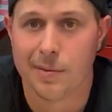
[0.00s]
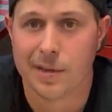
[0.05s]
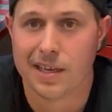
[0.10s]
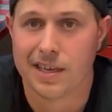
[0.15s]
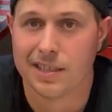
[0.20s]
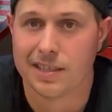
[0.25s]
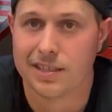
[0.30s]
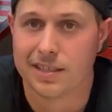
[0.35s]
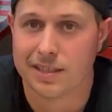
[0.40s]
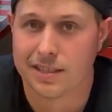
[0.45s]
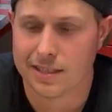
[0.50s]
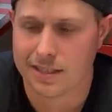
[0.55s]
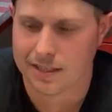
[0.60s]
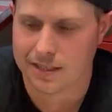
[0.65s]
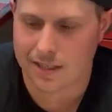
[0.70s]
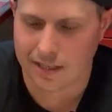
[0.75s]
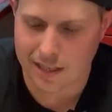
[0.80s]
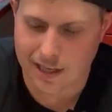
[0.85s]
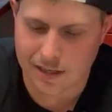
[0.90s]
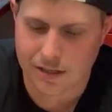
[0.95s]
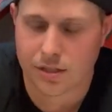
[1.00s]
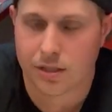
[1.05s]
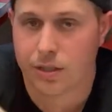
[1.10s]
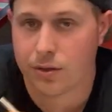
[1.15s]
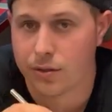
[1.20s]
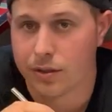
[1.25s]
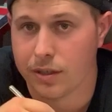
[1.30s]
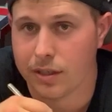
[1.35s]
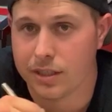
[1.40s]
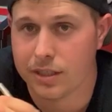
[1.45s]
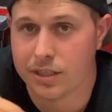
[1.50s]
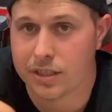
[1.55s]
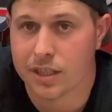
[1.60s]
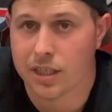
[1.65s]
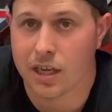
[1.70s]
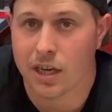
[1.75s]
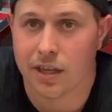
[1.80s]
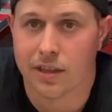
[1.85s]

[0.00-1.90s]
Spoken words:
because this allows you to really just